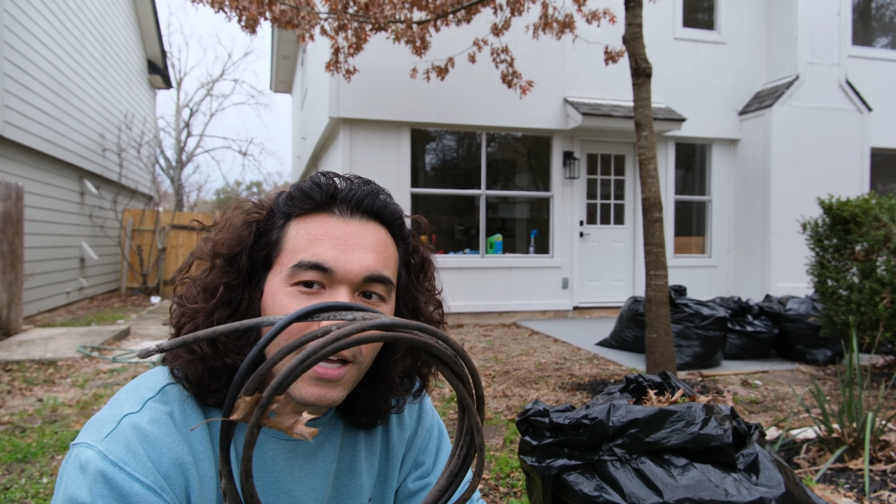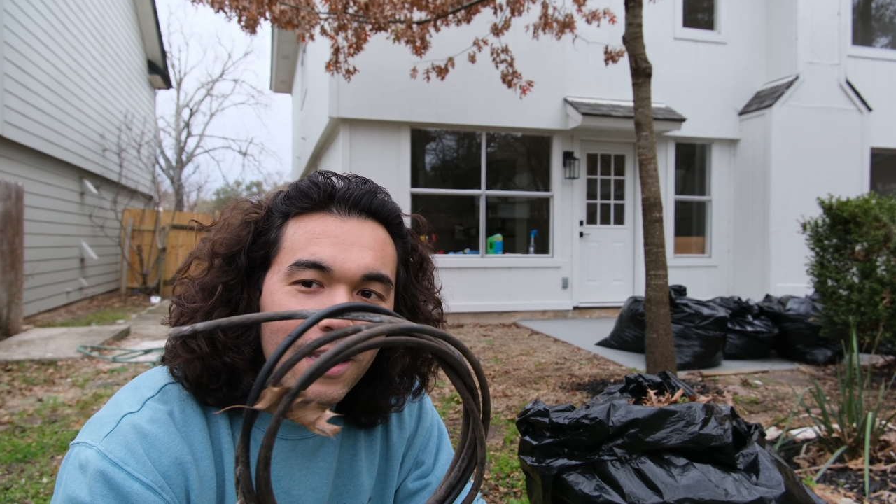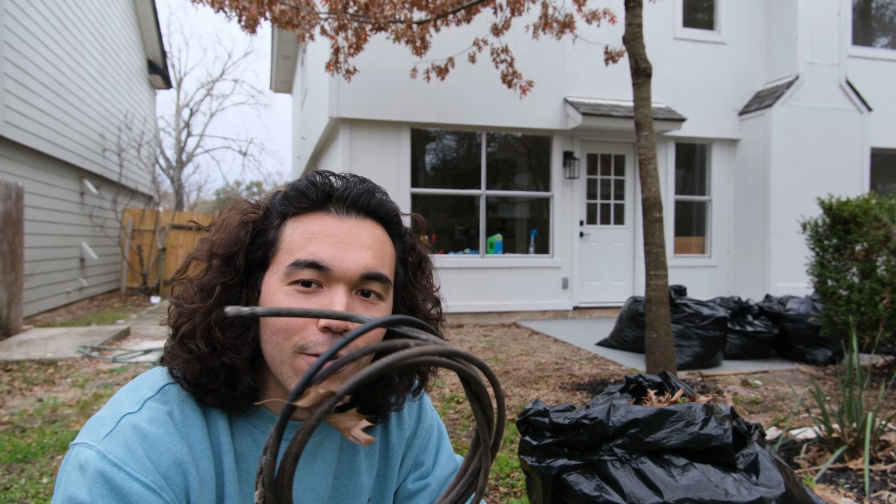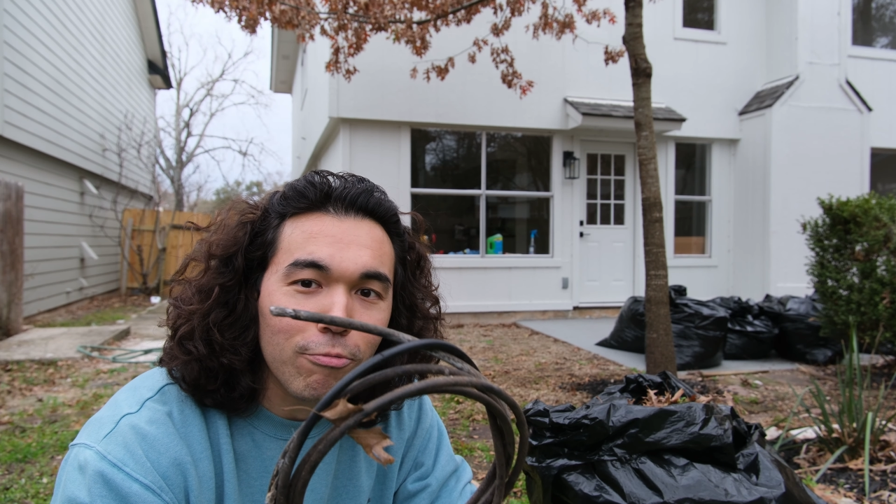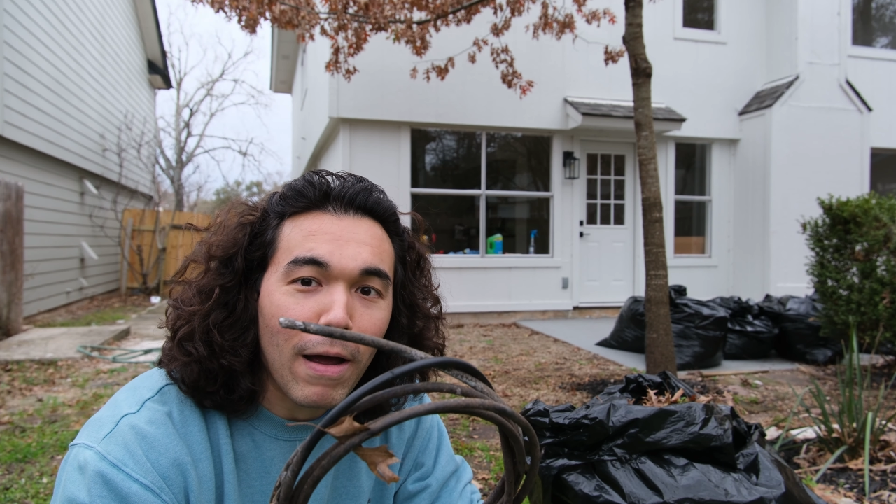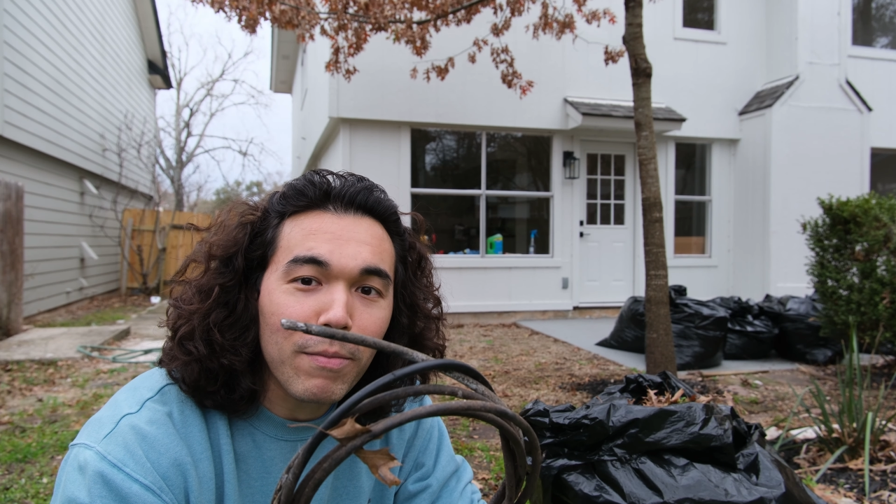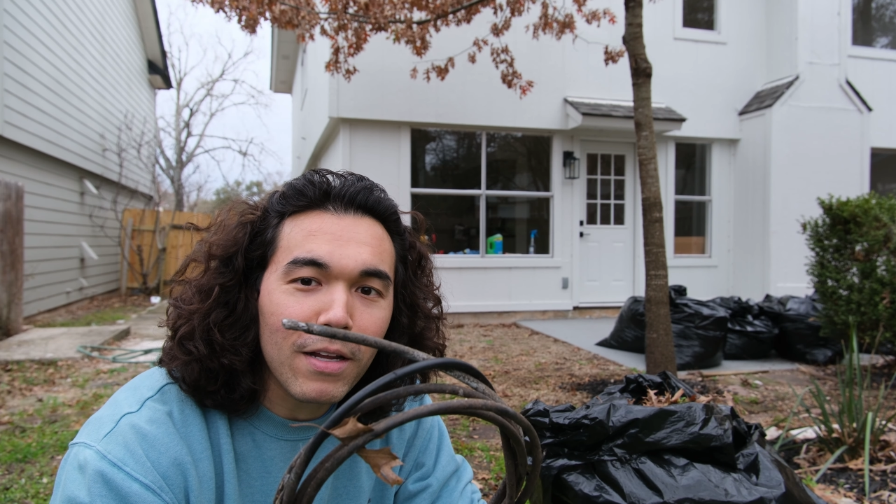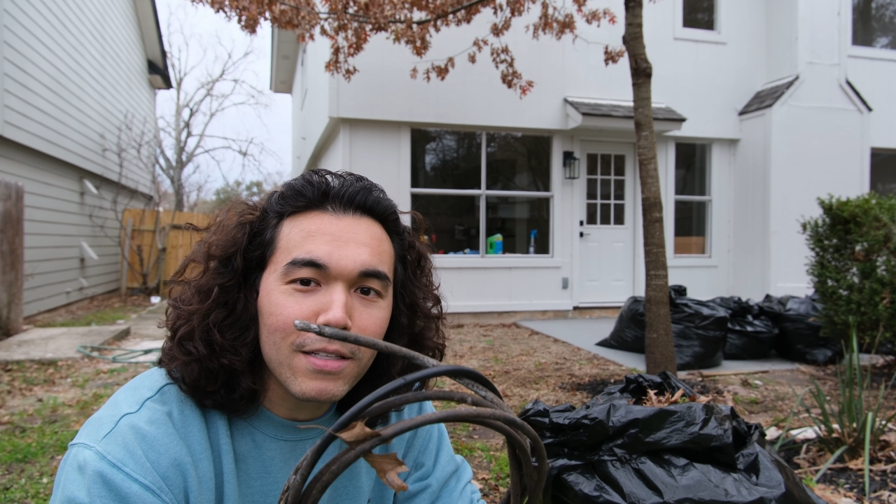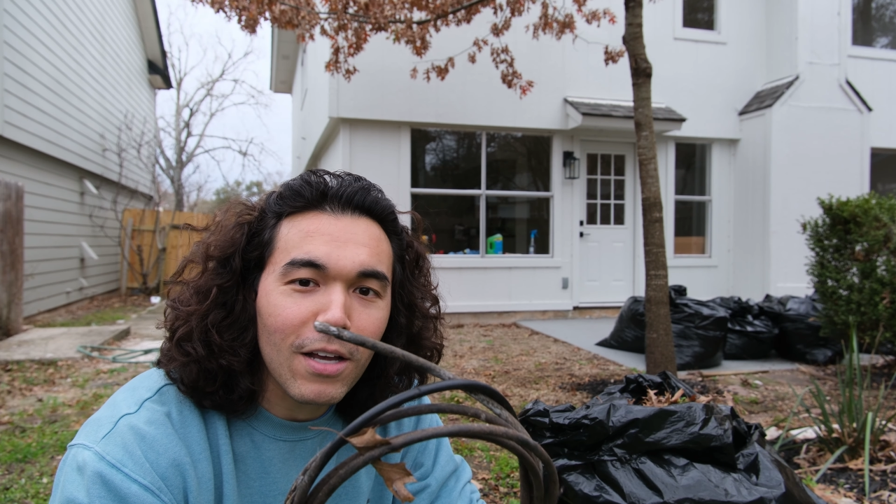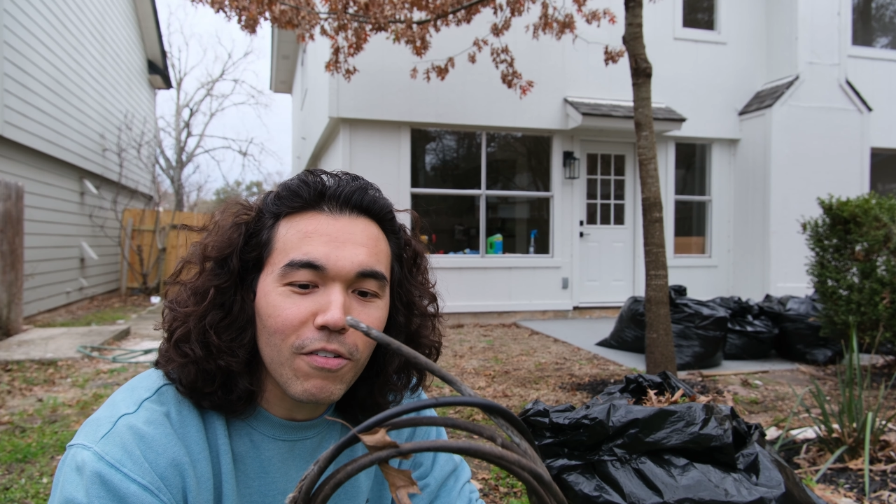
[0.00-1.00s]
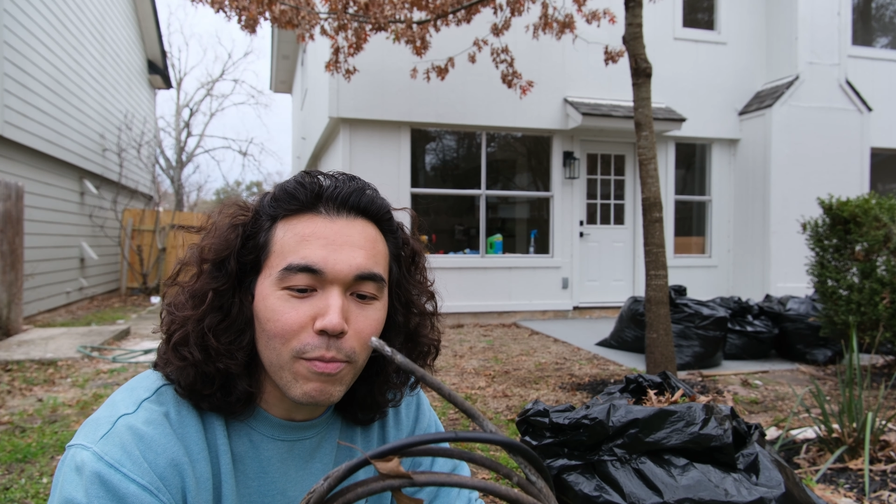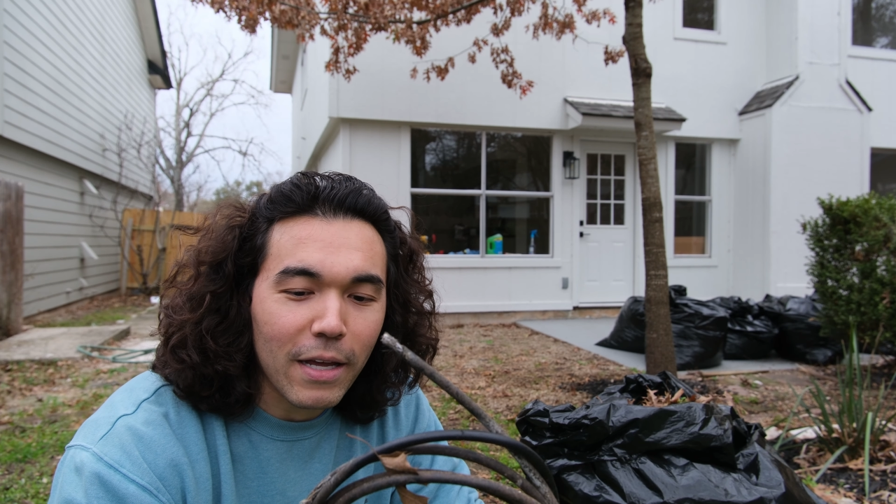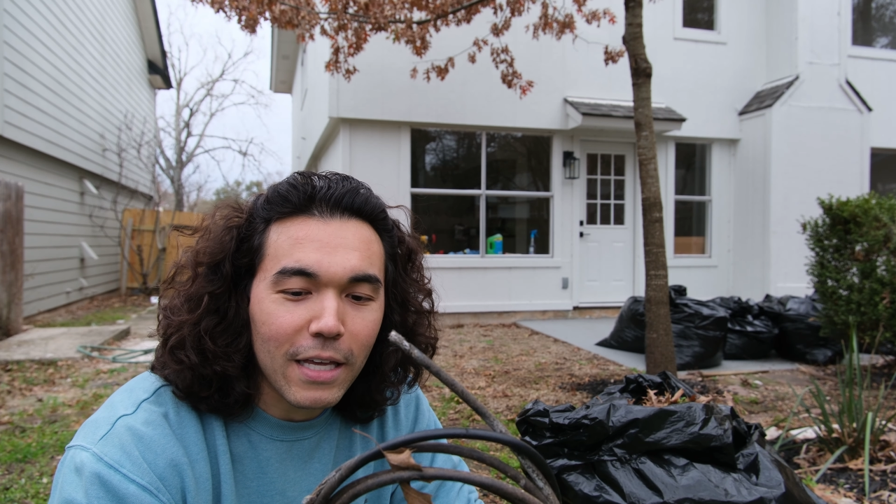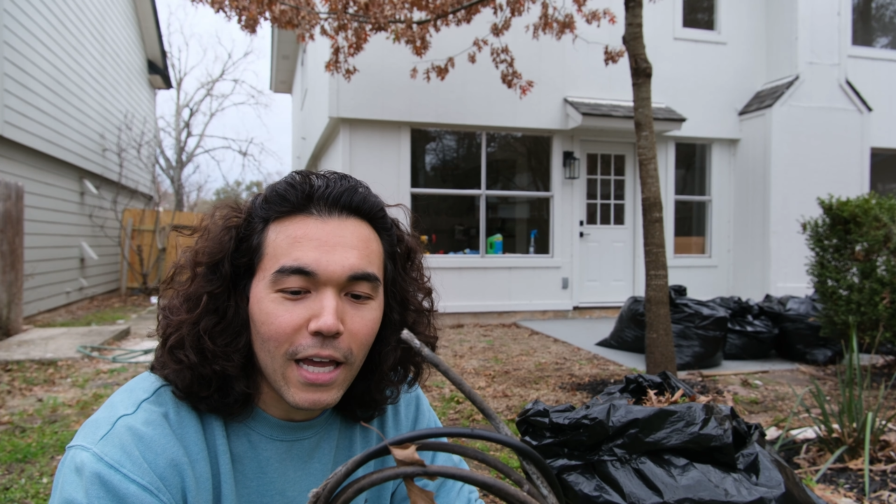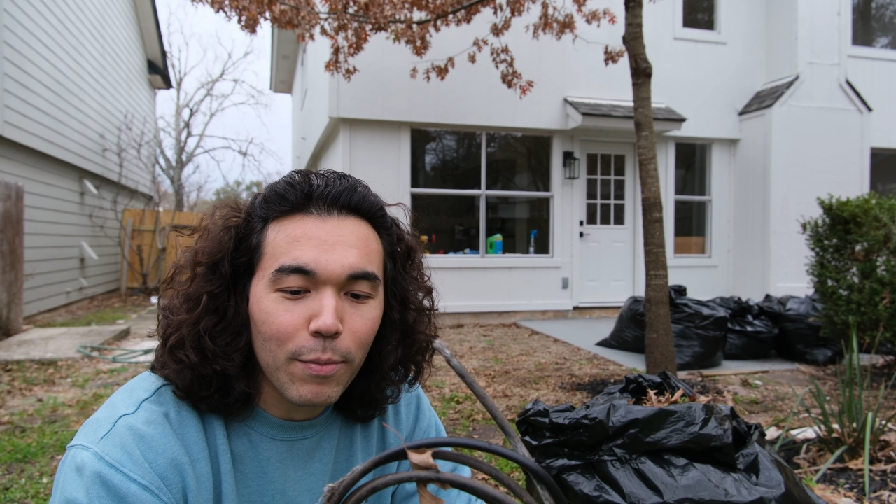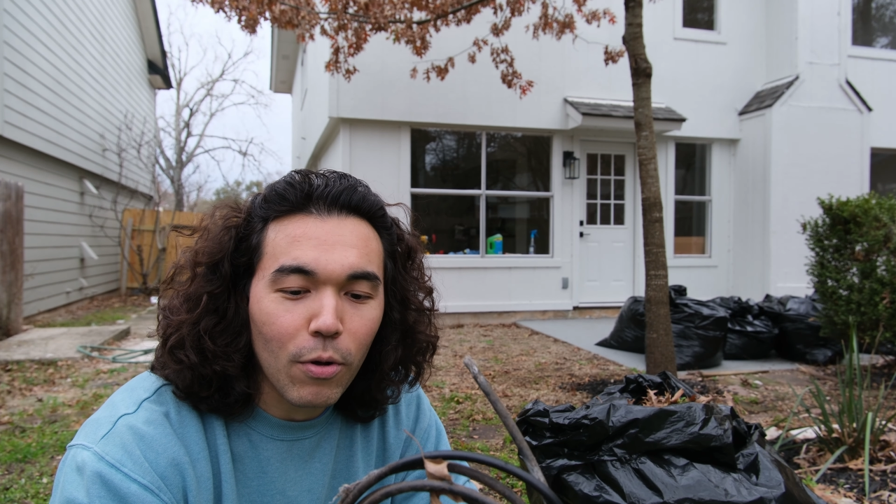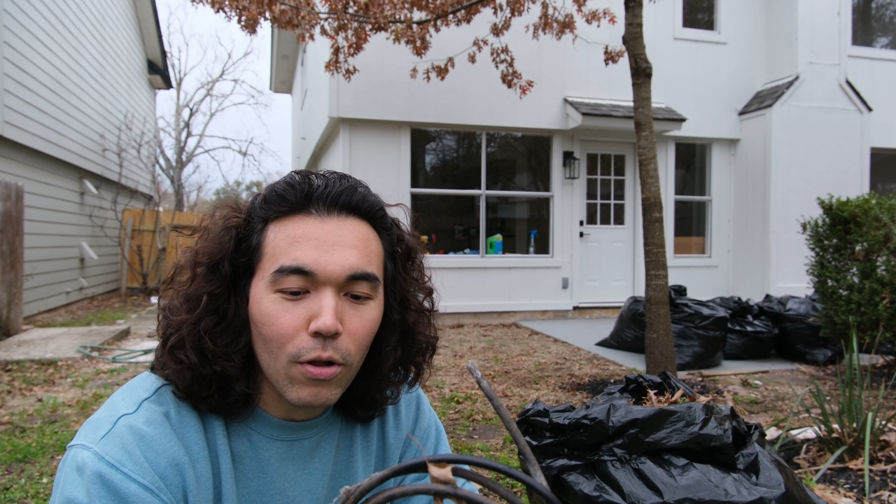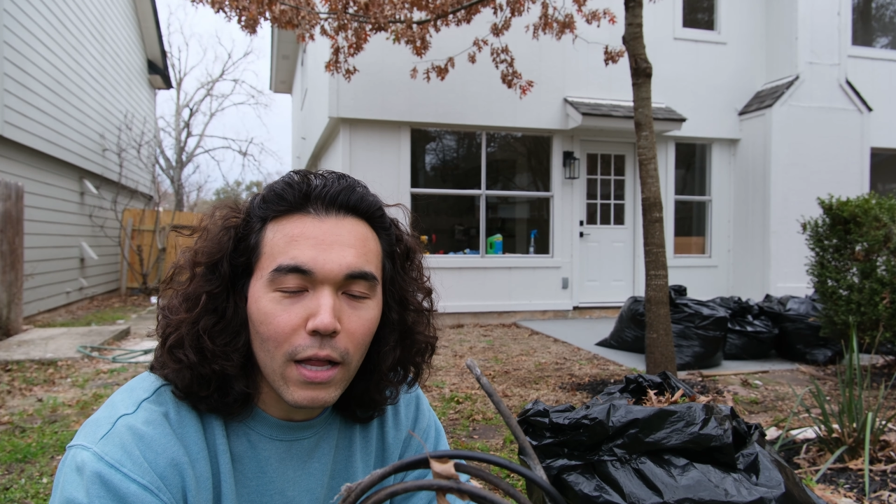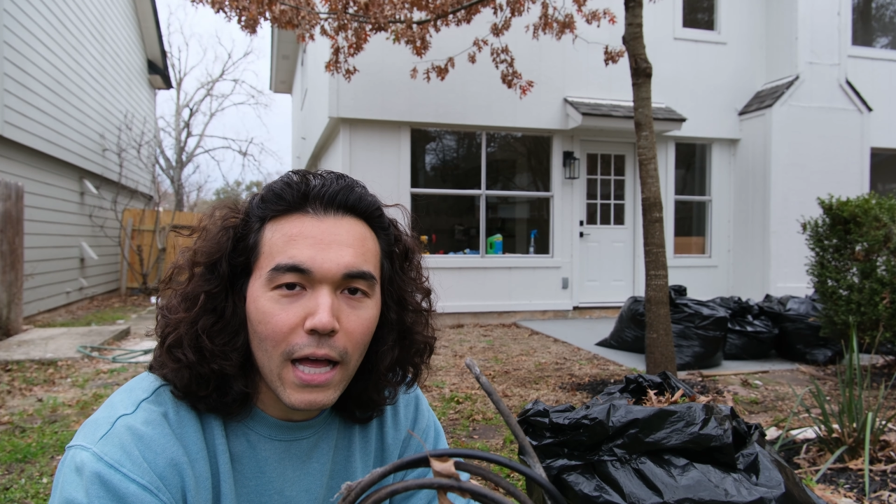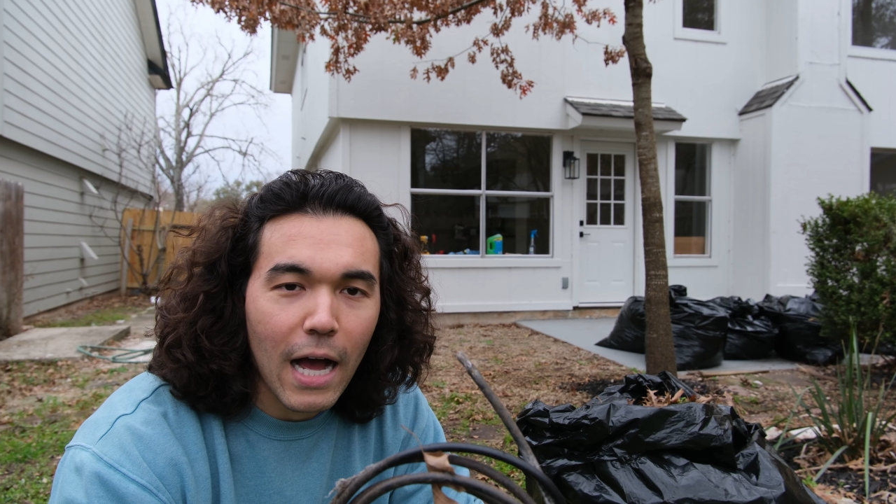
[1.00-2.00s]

the remnants of my cable